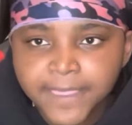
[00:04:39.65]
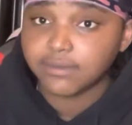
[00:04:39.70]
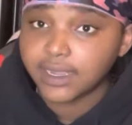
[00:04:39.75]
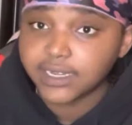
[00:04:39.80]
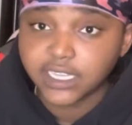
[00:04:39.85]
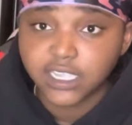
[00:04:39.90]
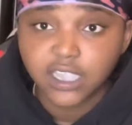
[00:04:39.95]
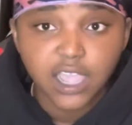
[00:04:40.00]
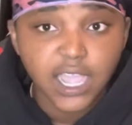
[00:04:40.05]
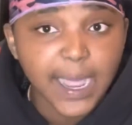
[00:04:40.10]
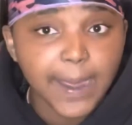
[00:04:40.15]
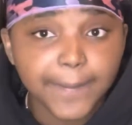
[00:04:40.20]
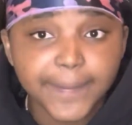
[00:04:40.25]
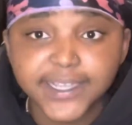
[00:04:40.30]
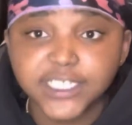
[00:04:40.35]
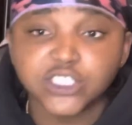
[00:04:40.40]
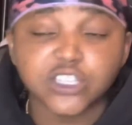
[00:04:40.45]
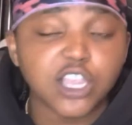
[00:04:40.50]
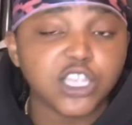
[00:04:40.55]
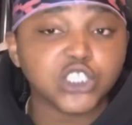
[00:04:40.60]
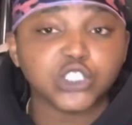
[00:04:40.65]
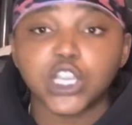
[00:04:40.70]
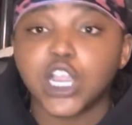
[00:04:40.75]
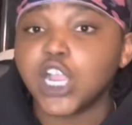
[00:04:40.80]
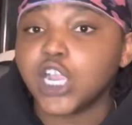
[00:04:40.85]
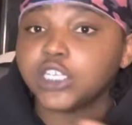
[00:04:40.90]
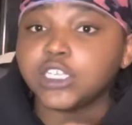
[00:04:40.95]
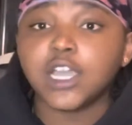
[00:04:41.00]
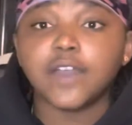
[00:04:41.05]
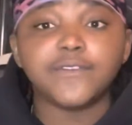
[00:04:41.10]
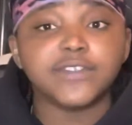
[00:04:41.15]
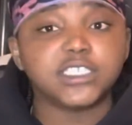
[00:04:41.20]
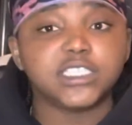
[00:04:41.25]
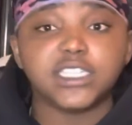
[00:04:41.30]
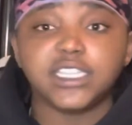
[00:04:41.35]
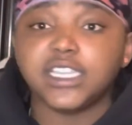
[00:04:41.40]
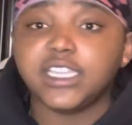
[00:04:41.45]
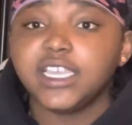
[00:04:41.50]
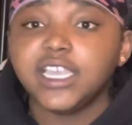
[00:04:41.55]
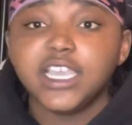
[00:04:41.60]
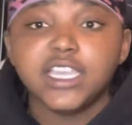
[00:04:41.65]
My nigga Aubrey starts skirting off and shit. You know